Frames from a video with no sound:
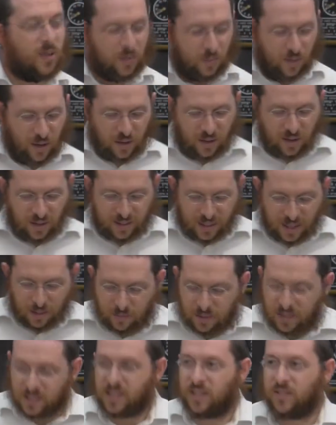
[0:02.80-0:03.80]
We're going to
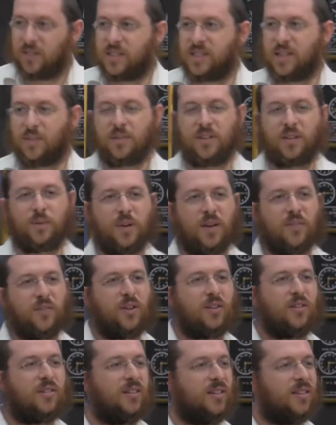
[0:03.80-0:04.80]
attempt this evening something that we have
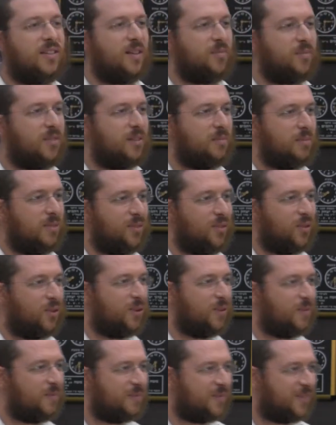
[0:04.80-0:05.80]
not attempted
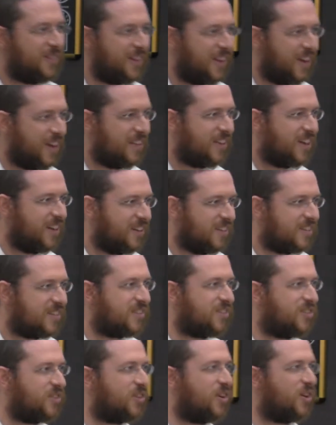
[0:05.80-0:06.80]
before, and that is
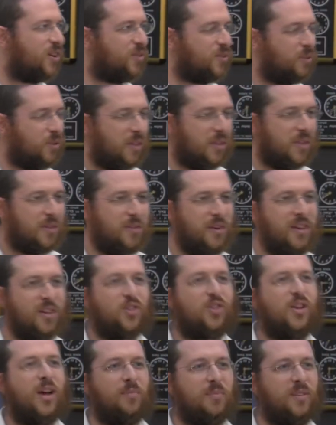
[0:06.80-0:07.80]
to go through three
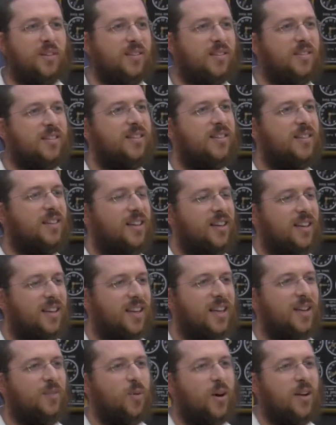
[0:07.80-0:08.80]
chapters
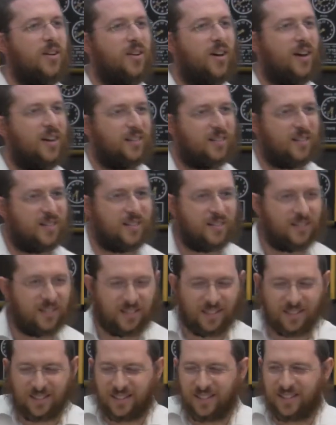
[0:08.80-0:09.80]
in one night.
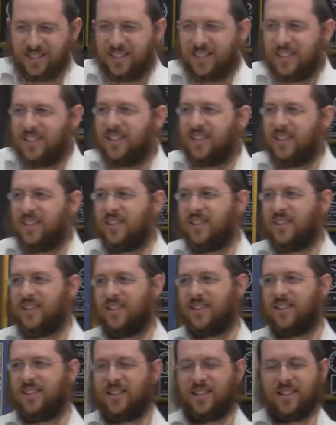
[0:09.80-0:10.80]

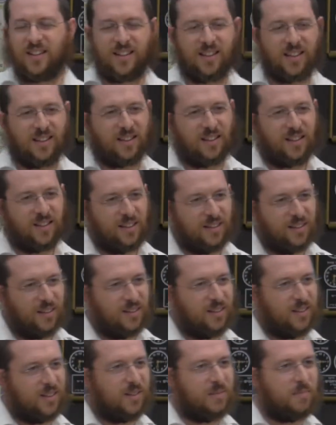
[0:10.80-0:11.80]
Uh,
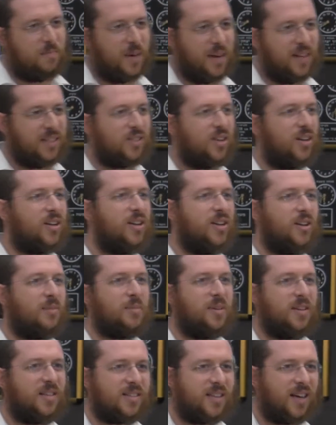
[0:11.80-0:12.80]
but it's not going to
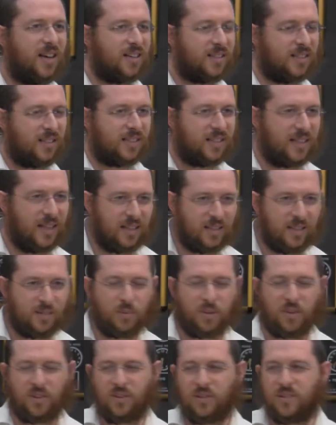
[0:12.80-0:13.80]
be as hard as it sounds
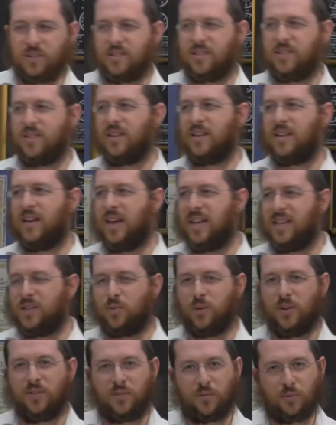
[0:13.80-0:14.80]
because as
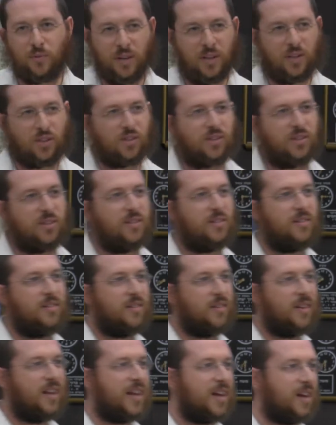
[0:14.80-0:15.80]
we've reached
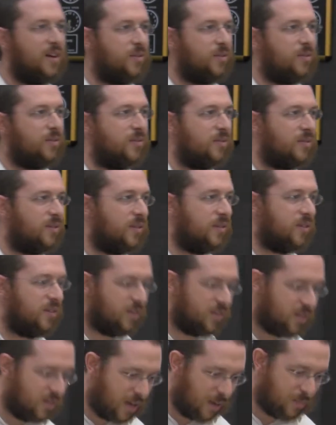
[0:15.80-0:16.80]
now,
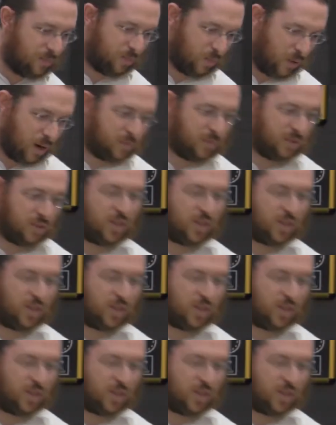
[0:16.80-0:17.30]
up, we're up to